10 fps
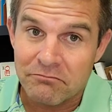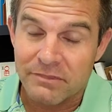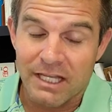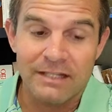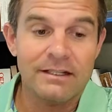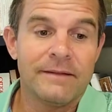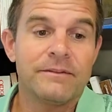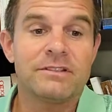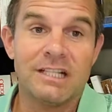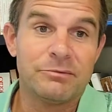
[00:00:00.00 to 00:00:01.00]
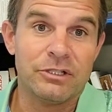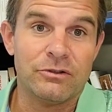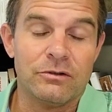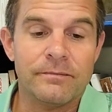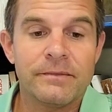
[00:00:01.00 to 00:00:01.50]
okay? So that's pretty
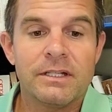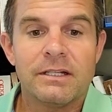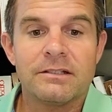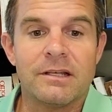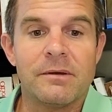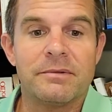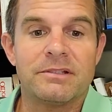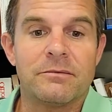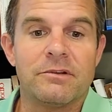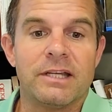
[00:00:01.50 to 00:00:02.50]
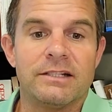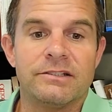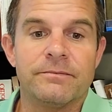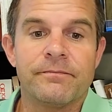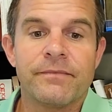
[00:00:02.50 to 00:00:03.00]
cool. So that might be something to look at
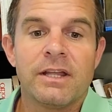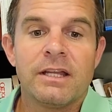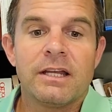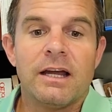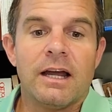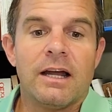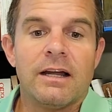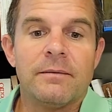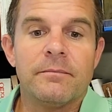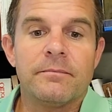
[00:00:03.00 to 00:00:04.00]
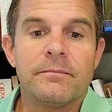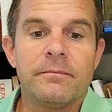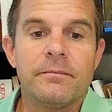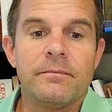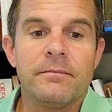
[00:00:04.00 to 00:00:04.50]
too. Um,
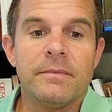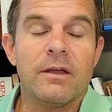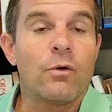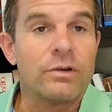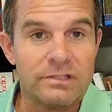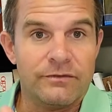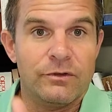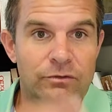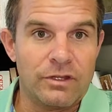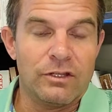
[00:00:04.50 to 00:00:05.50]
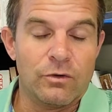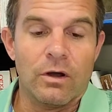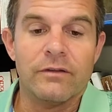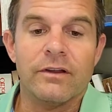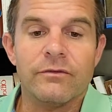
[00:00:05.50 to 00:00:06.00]
of course, if you think you
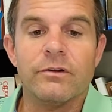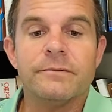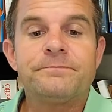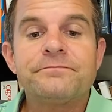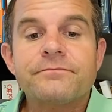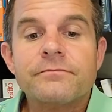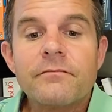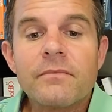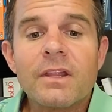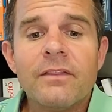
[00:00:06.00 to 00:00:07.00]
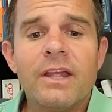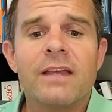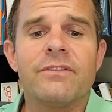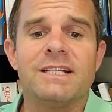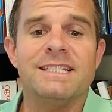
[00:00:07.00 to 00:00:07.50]
qualify for it. They
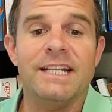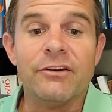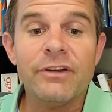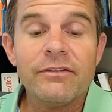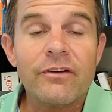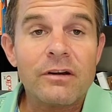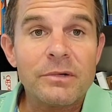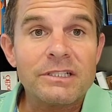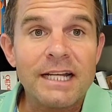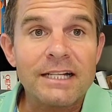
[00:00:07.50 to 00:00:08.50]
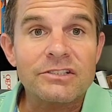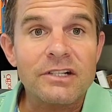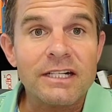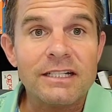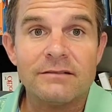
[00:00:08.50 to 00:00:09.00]
have the dairy farmer tax
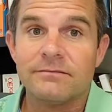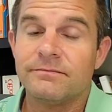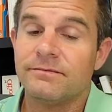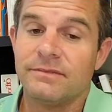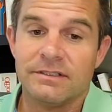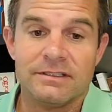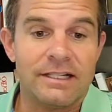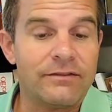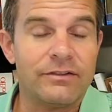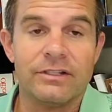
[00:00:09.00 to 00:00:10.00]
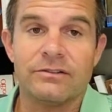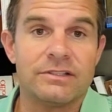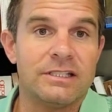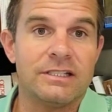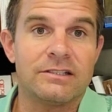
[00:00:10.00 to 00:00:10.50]
credit. Definitely don't
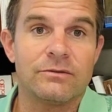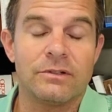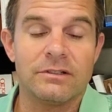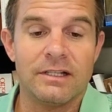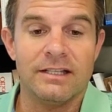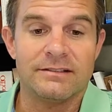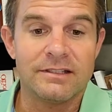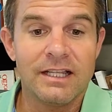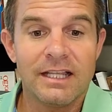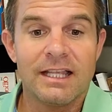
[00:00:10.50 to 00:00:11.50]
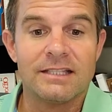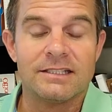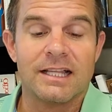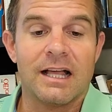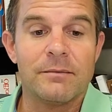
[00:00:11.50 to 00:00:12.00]
see this one as, as a
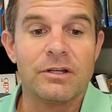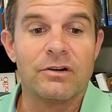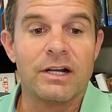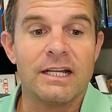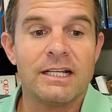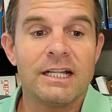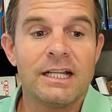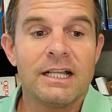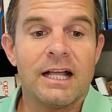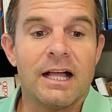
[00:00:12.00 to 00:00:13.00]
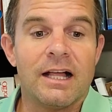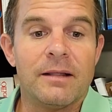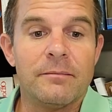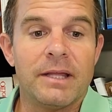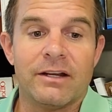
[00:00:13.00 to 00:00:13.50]
common credit.
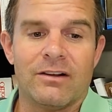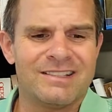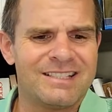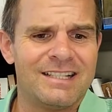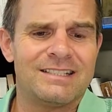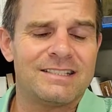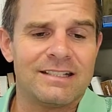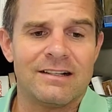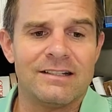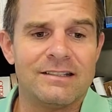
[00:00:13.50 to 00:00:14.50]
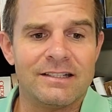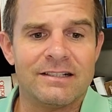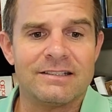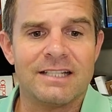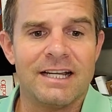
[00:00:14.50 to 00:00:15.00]
Um, and all it says on their
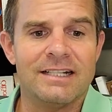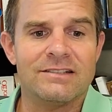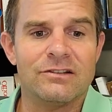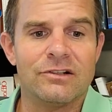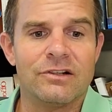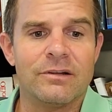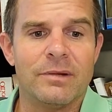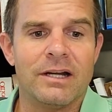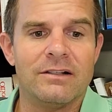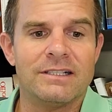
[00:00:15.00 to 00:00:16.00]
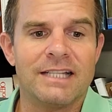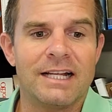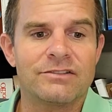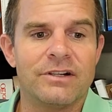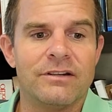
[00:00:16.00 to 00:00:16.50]
site is learn about a
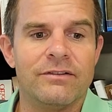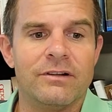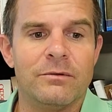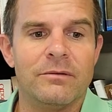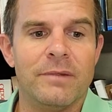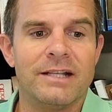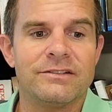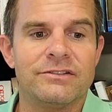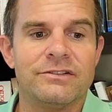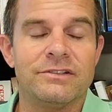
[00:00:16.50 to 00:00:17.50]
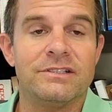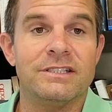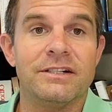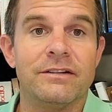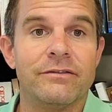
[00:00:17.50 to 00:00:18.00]
tax credit available to Massachusetts
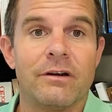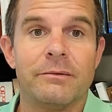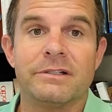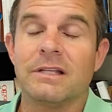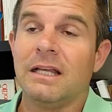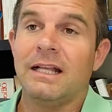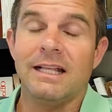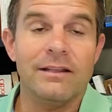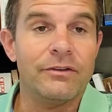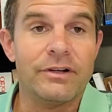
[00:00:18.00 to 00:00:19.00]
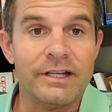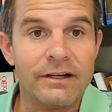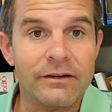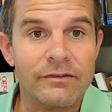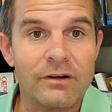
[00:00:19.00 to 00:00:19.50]
dairy farmers. If you're a
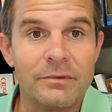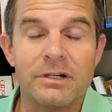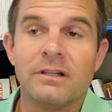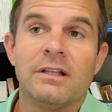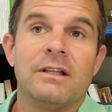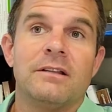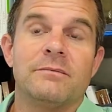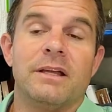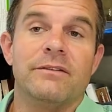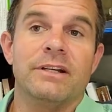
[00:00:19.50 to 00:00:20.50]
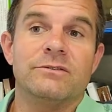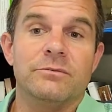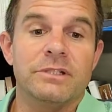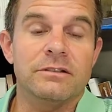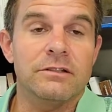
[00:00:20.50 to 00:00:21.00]
dairy farmer, my advice would
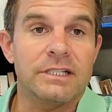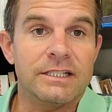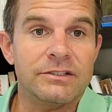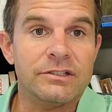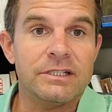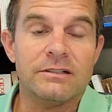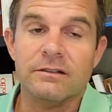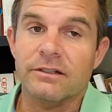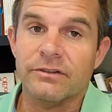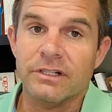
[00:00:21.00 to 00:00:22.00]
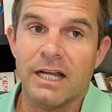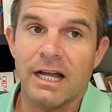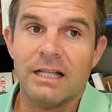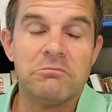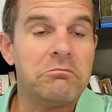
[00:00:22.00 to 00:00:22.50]
be look into it. If you're
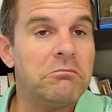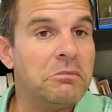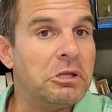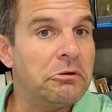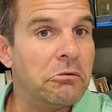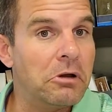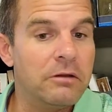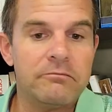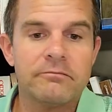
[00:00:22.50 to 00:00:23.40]
not, ignore it.